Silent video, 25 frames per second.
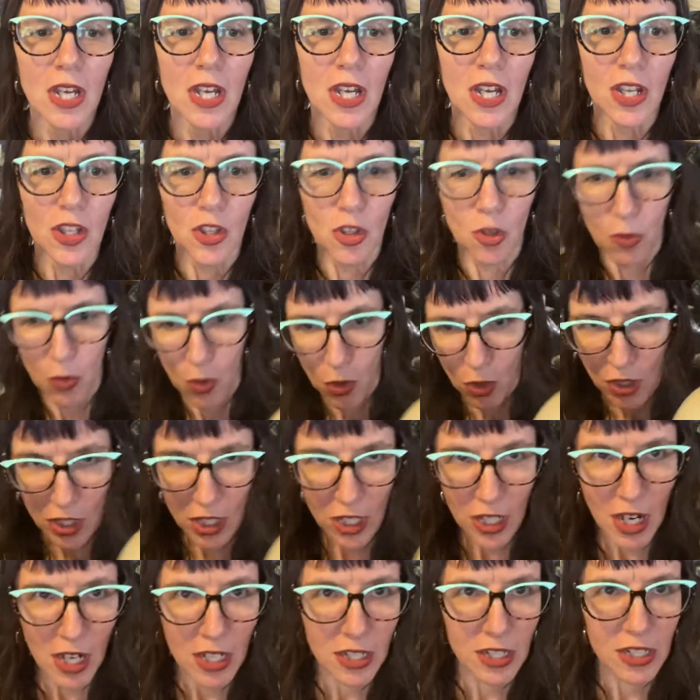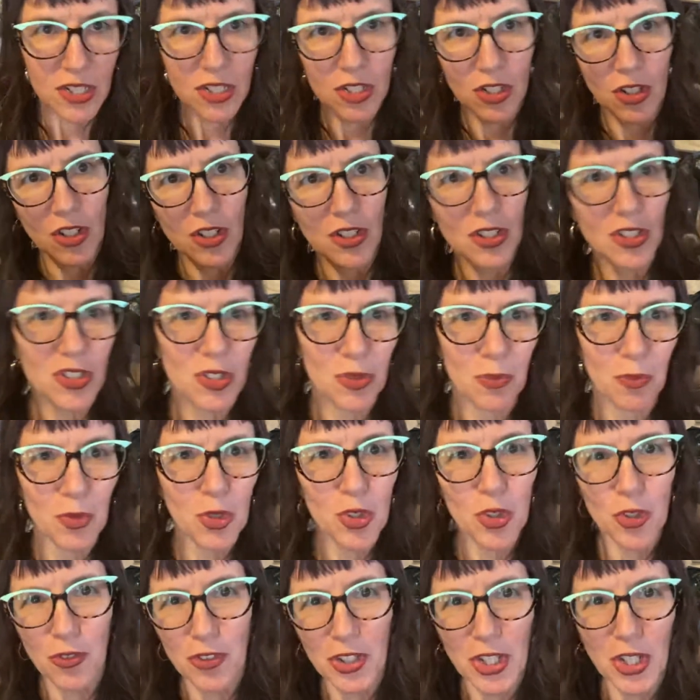the more it kind of starts
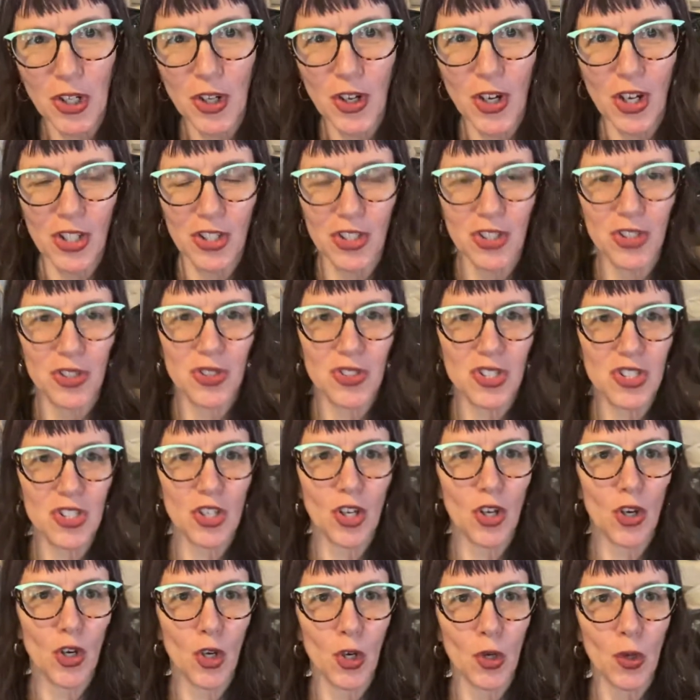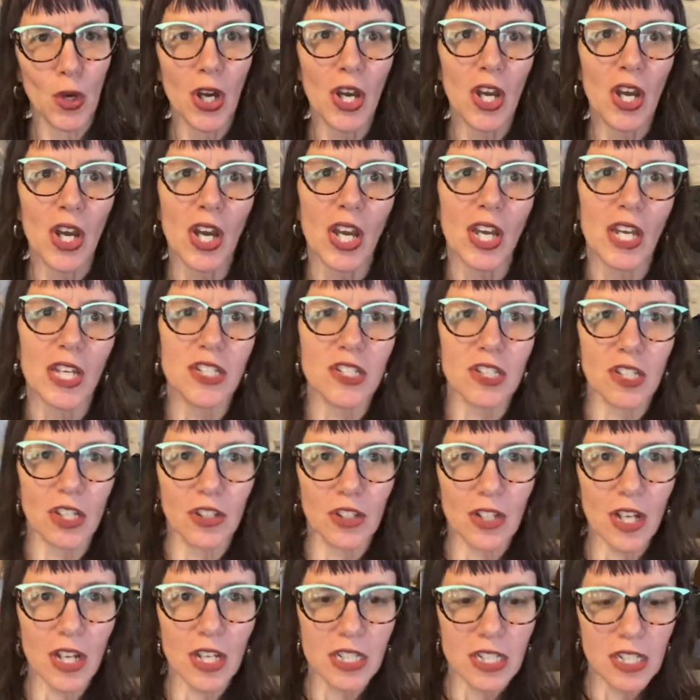moving on you. So it's a good
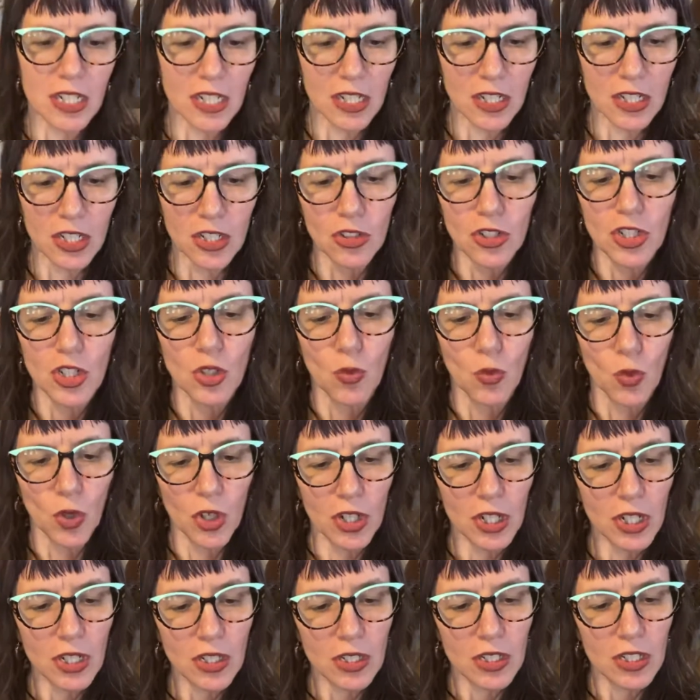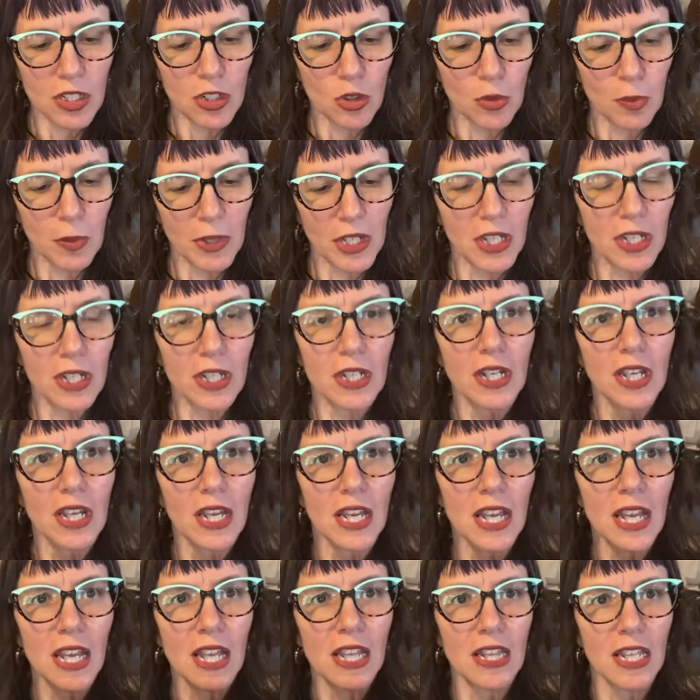idea. You can work a little bit
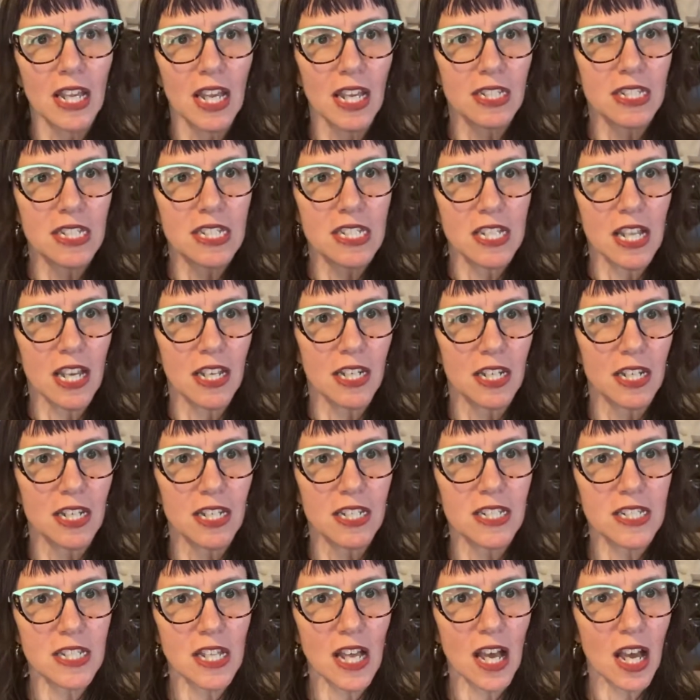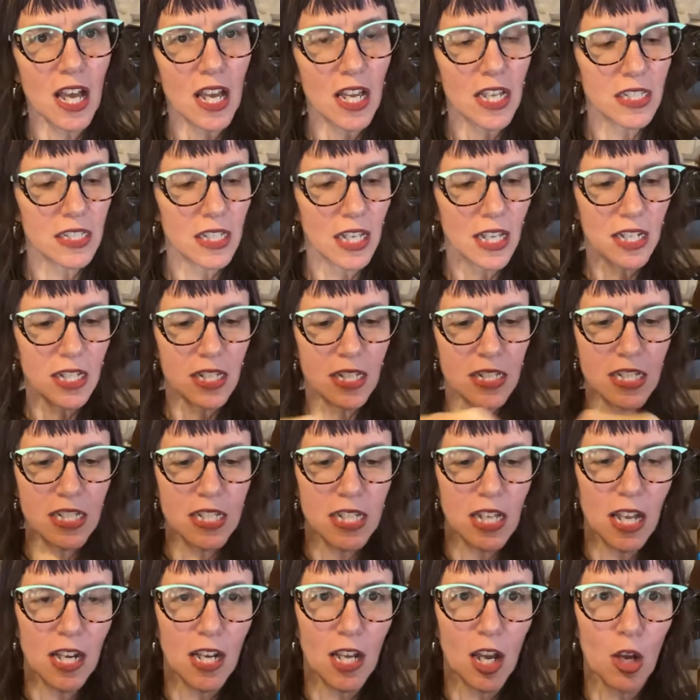and then set it aside, let it
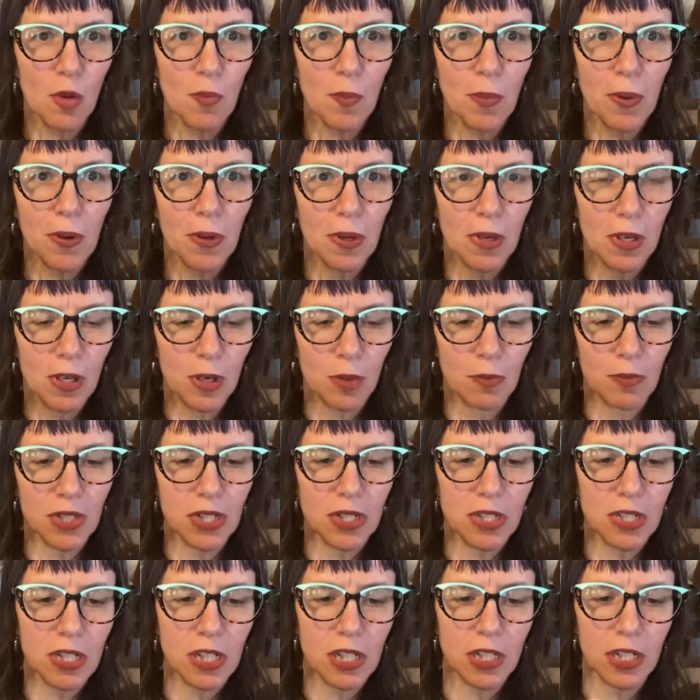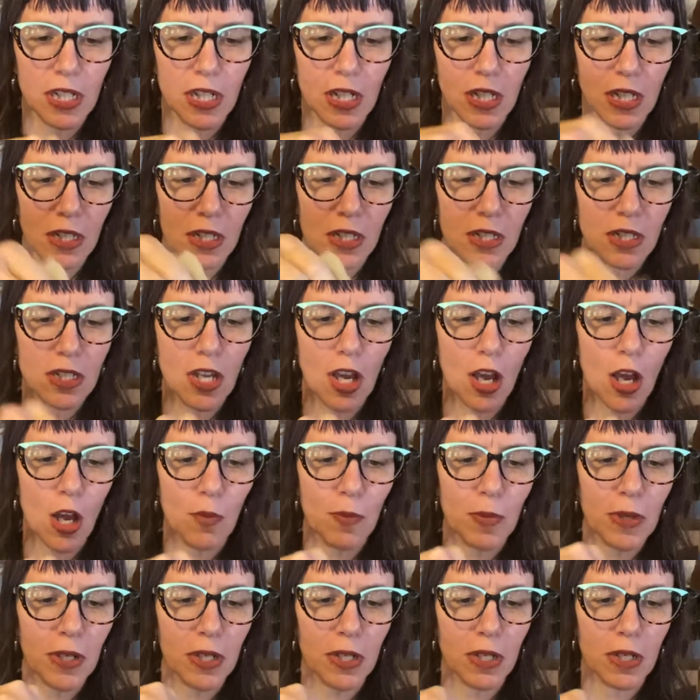set up. I'm just cleaning the top
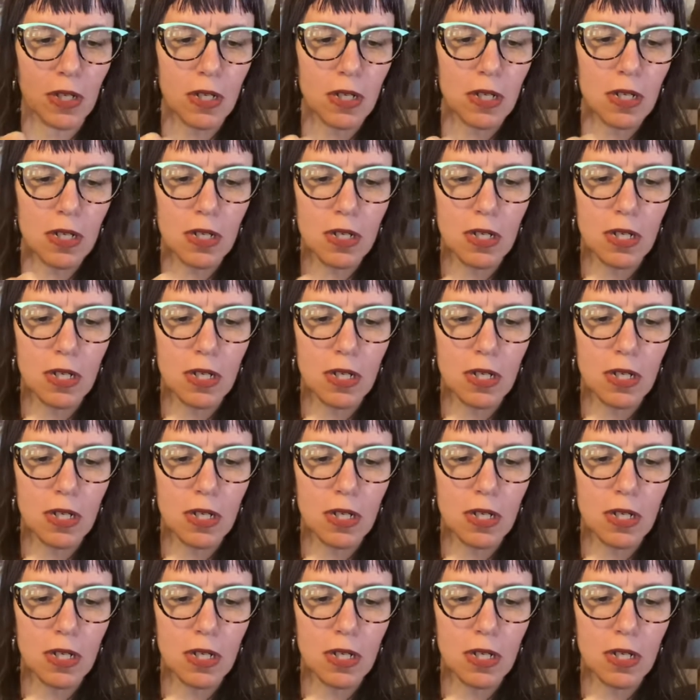here.